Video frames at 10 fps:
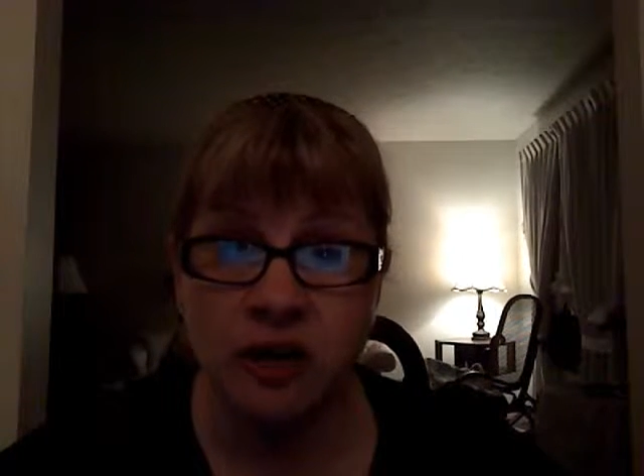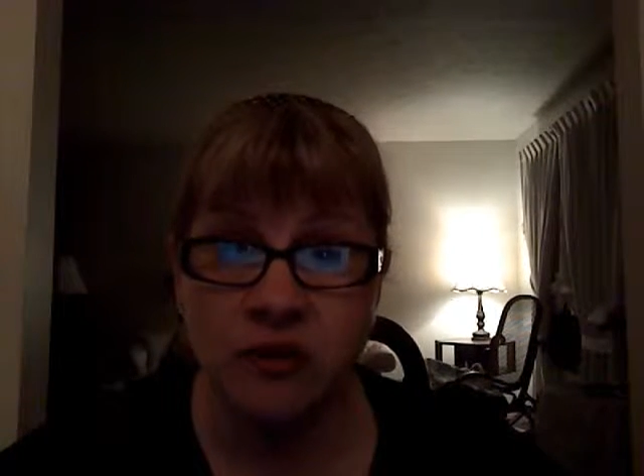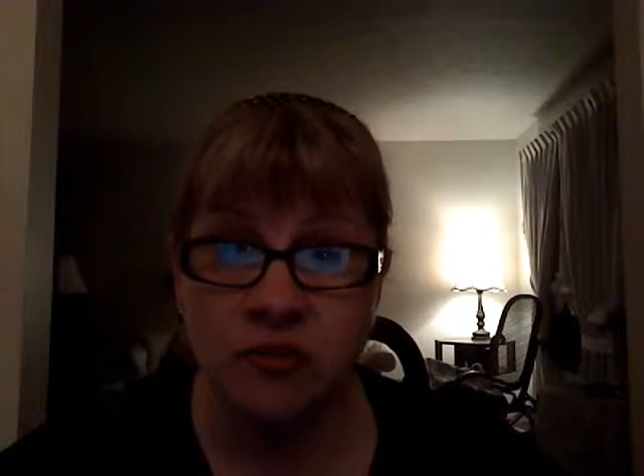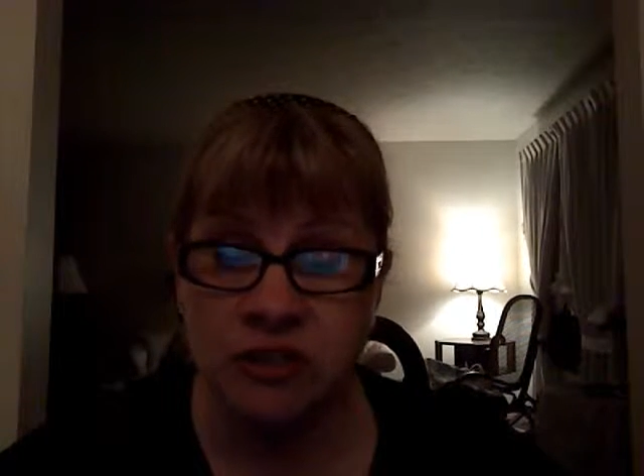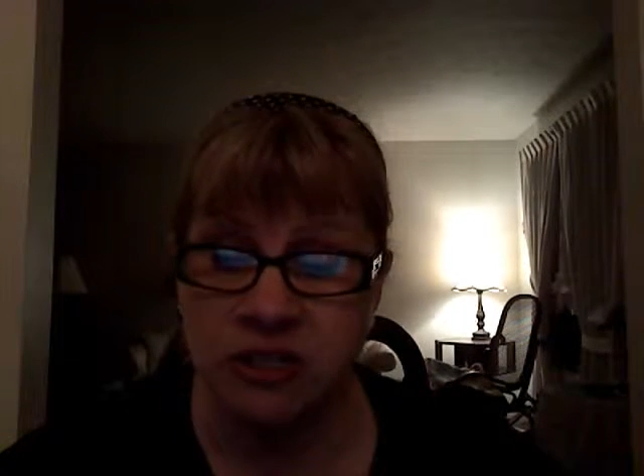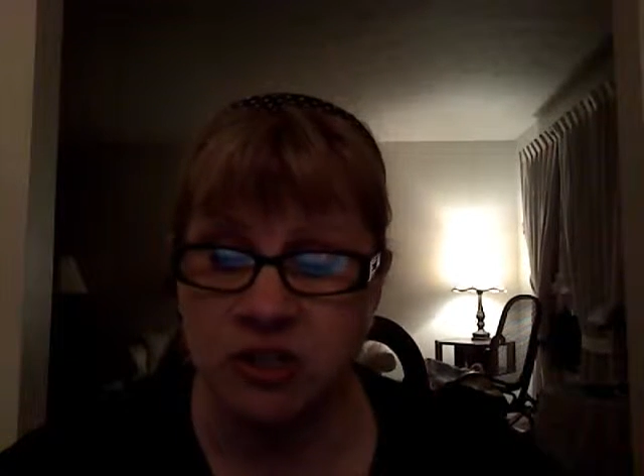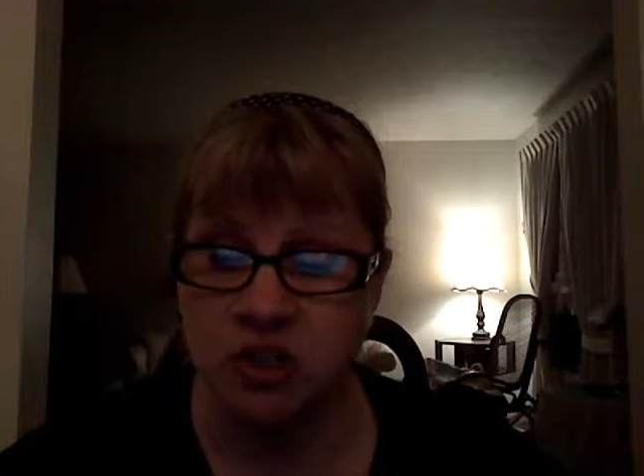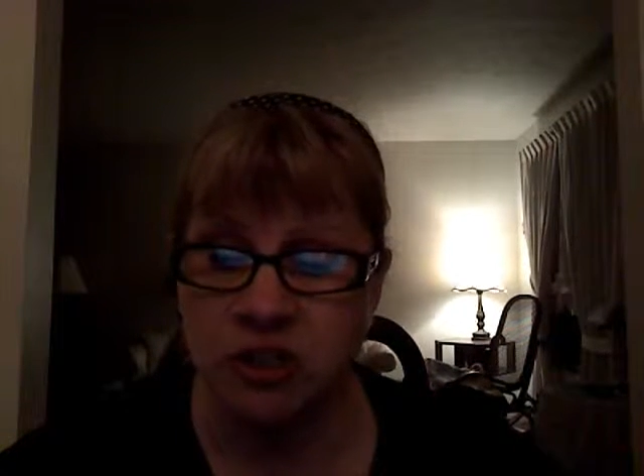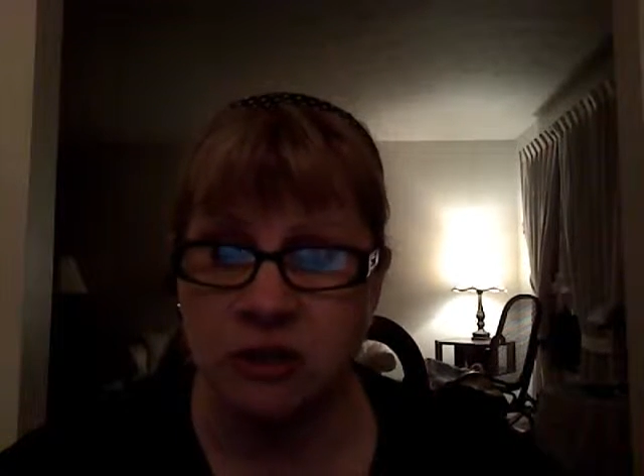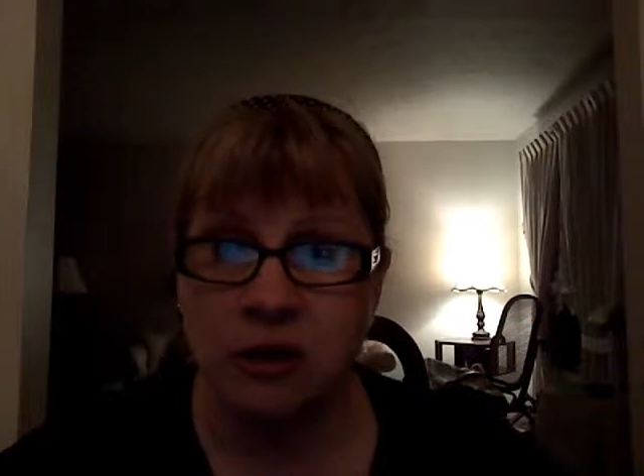
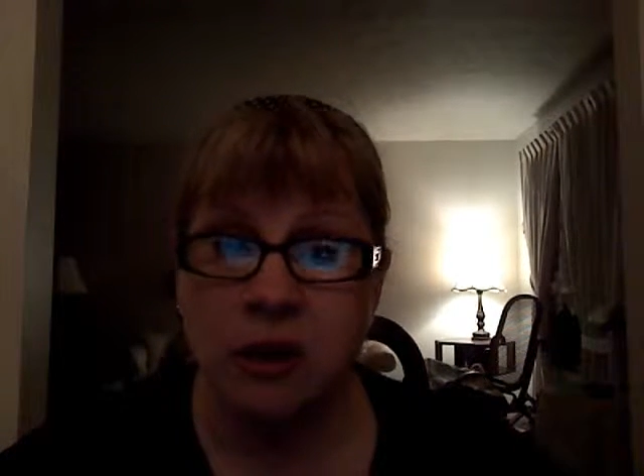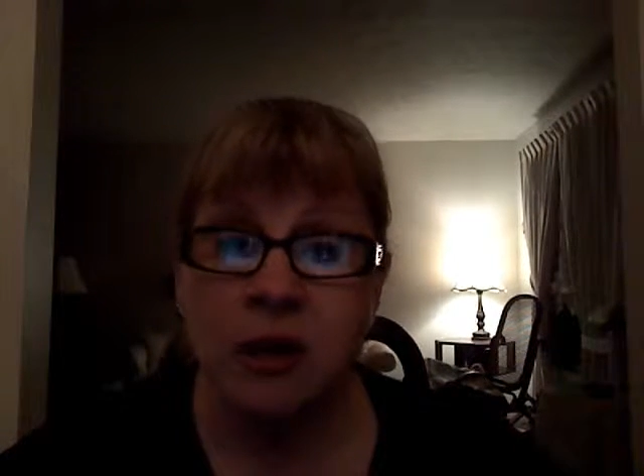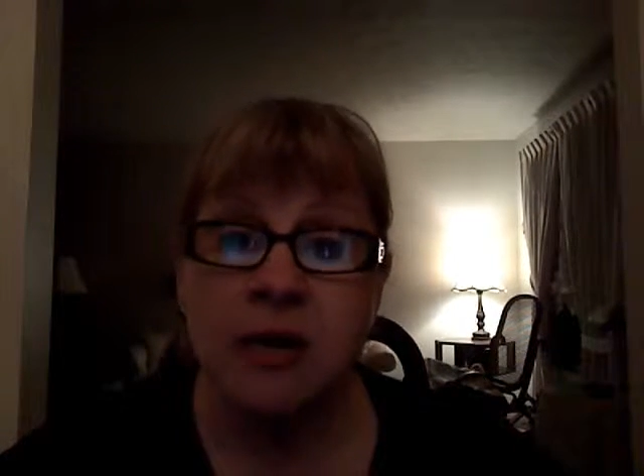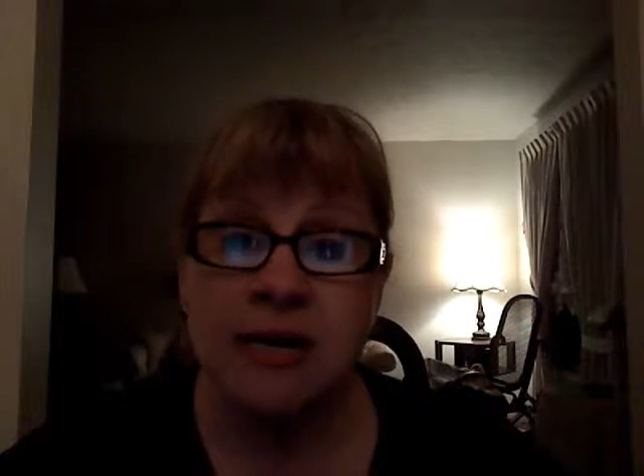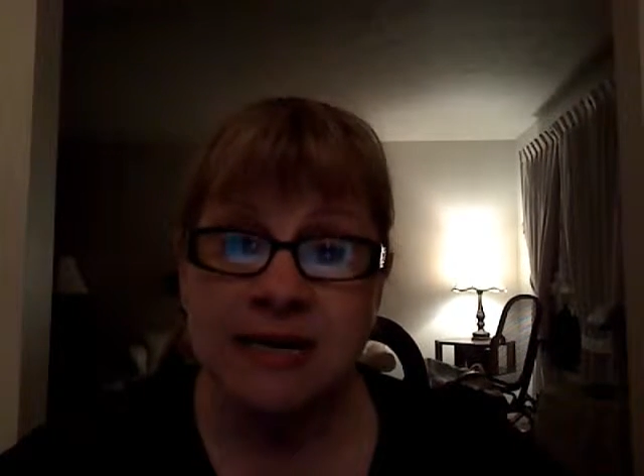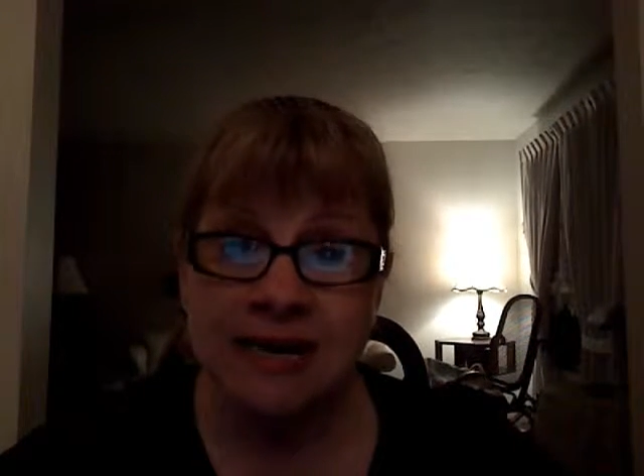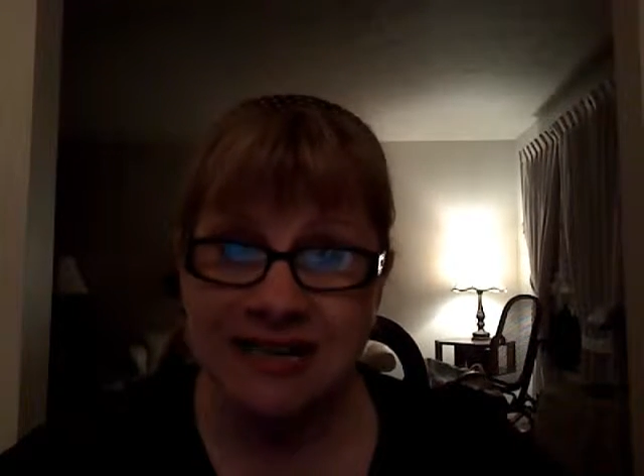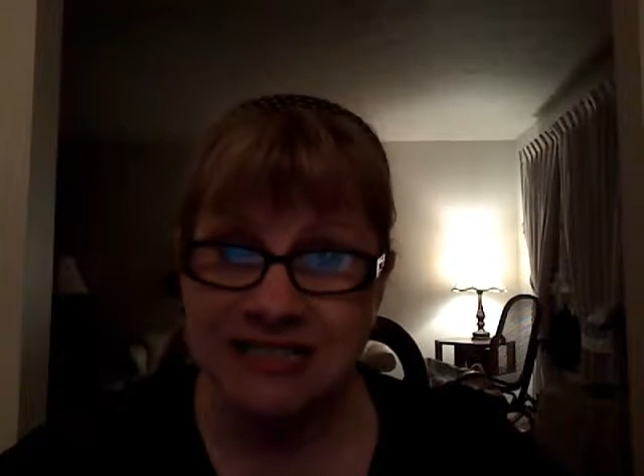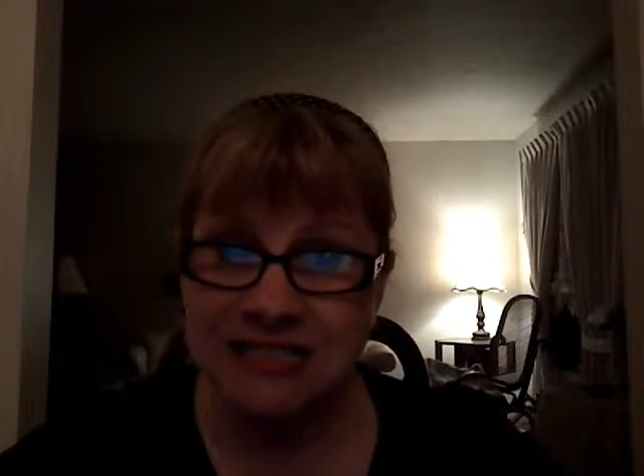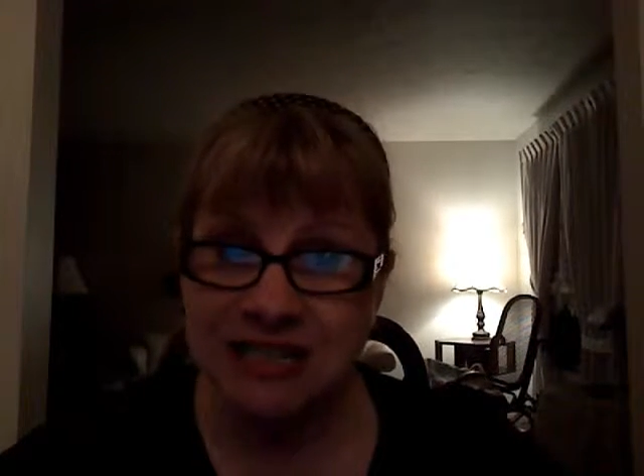conversation.
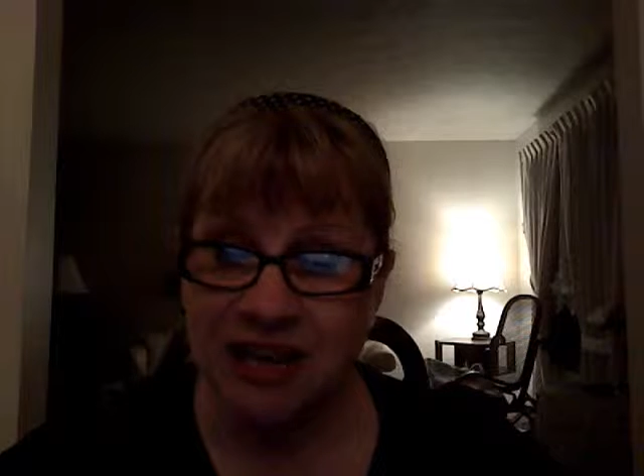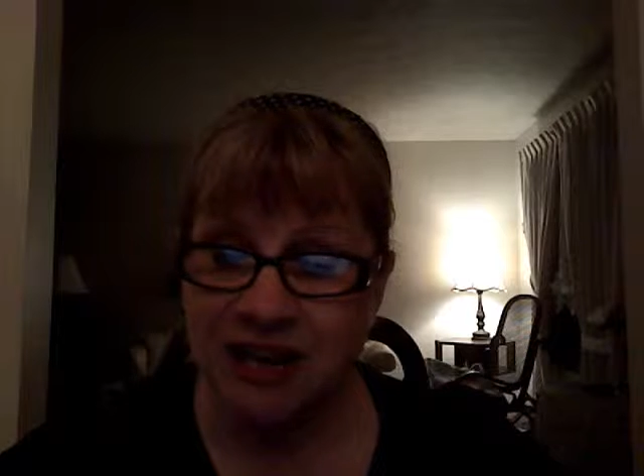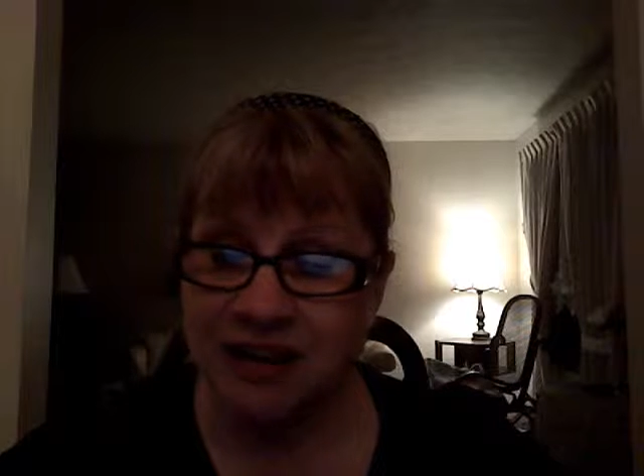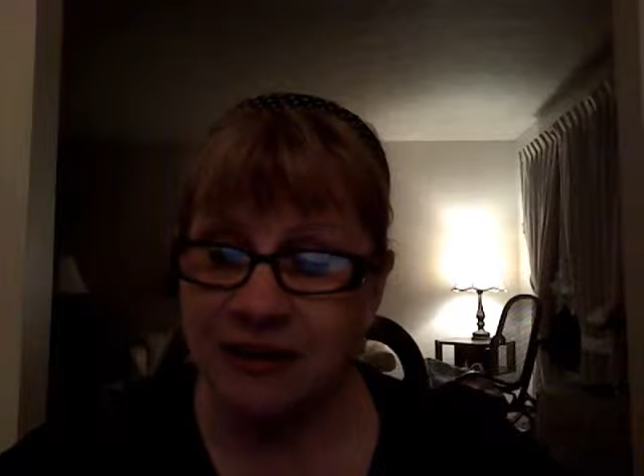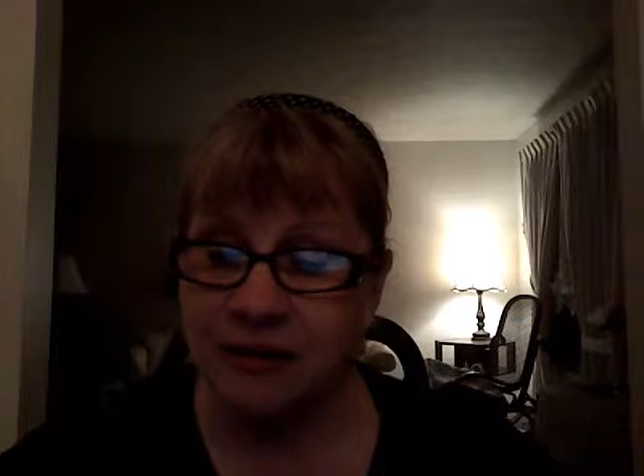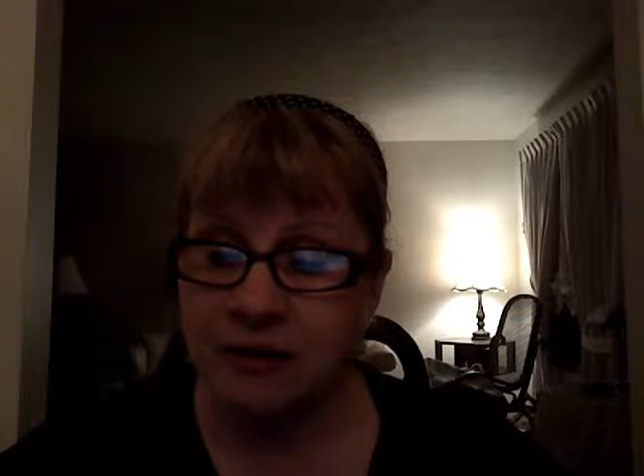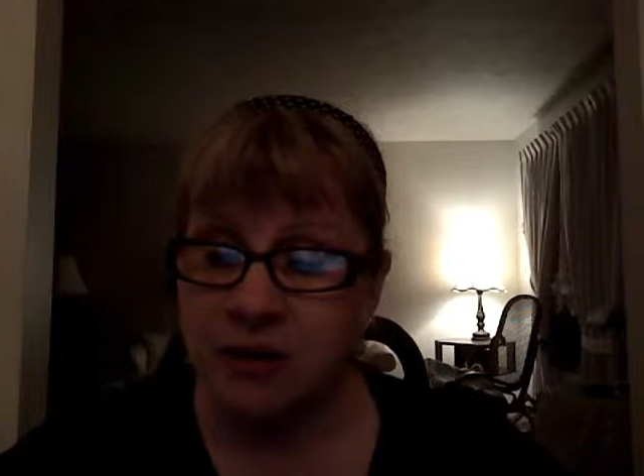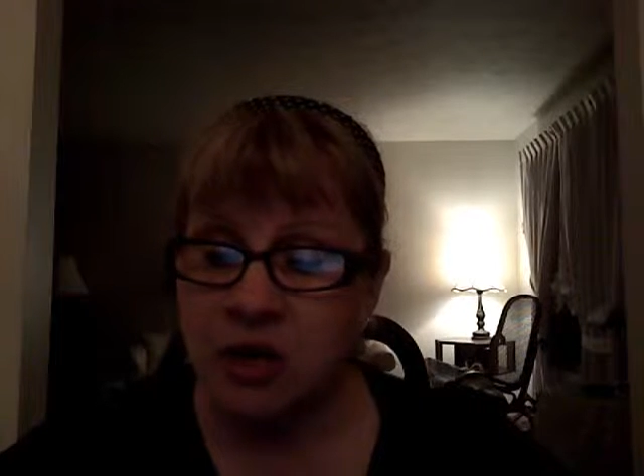Next slide.